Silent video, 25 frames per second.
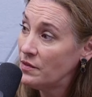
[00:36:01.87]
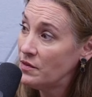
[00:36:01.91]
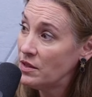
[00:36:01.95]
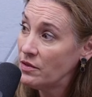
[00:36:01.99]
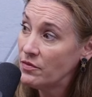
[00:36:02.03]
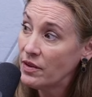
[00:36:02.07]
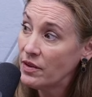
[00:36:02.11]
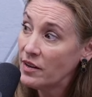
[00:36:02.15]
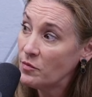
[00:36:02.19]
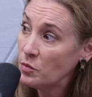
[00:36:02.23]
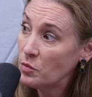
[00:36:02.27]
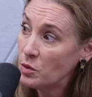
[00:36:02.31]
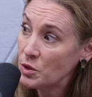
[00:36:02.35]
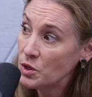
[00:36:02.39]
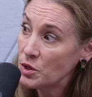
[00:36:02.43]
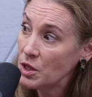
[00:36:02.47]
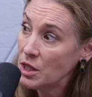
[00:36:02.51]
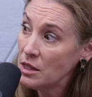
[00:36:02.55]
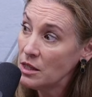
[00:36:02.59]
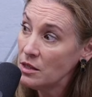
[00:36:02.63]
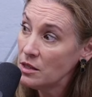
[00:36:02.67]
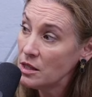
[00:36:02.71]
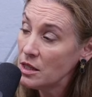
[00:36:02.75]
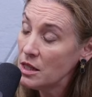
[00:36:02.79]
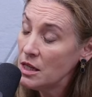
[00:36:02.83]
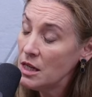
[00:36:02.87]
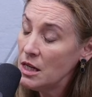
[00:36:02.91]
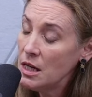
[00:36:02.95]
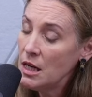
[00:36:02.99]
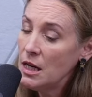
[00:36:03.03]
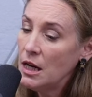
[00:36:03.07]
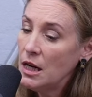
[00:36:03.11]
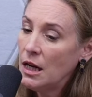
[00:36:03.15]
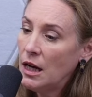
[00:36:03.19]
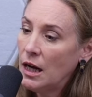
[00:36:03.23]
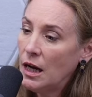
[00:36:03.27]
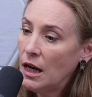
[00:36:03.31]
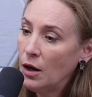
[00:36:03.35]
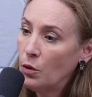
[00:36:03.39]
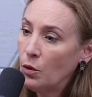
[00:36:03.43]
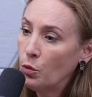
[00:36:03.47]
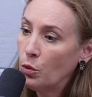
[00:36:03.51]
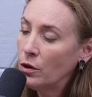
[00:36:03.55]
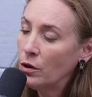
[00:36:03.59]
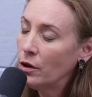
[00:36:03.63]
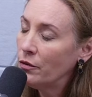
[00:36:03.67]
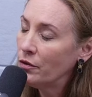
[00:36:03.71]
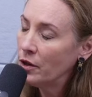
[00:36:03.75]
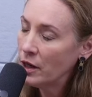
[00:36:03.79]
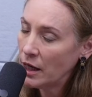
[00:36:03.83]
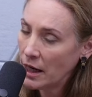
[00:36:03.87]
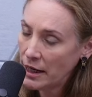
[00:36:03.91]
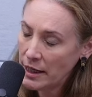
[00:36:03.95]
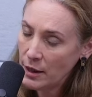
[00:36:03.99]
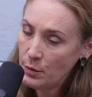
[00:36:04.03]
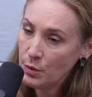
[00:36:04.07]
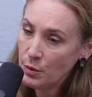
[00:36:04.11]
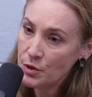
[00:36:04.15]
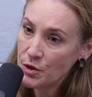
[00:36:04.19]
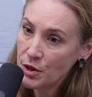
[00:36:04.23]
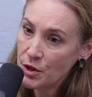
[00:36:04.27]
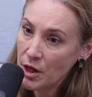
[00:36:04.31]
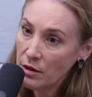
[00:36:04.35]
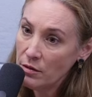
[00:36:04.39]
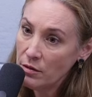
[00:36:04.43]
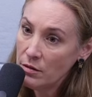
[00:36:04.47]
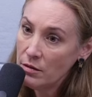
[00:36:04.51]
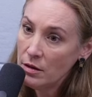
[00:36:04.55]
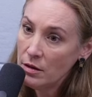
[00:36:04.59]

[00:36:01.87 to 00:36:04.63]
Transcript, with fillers: 55 percent. Uh, we're over 90 percent.